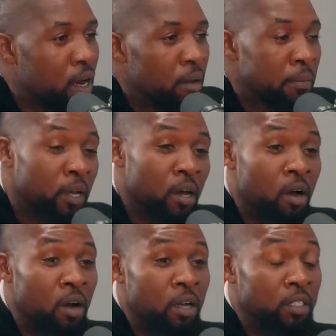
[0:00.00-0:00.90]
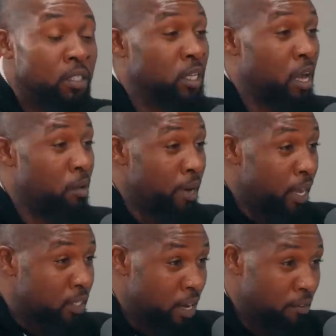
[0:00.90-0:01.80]
I'm like, is that what
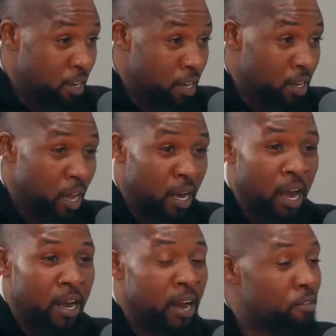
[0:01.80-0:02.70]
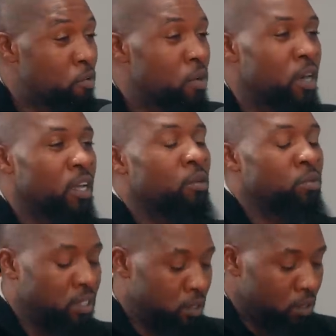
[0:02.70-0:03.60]
HIV looked like? I never wanted. He
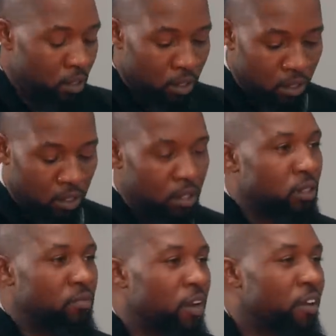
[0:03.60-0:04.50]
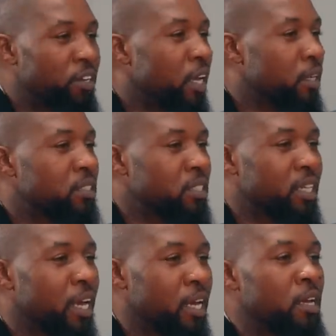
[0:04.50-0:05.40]
was very
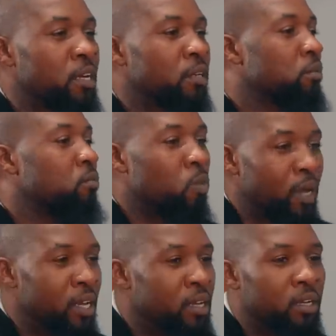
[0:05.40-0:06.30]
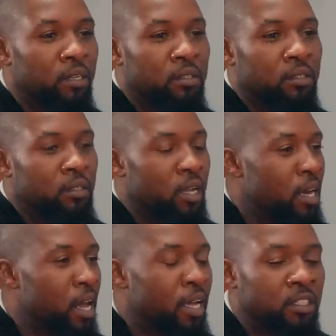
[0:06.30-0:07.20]
skinny, weak,
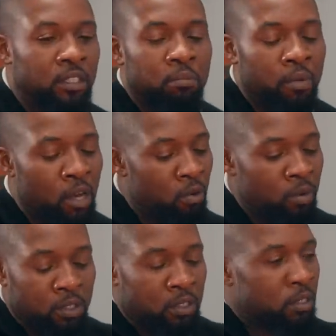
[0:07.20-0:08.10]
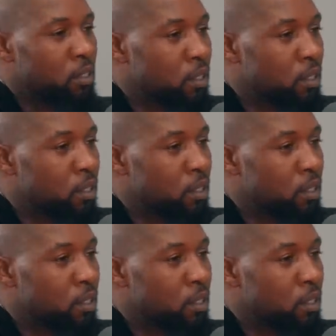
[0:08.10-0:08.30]
and that smell was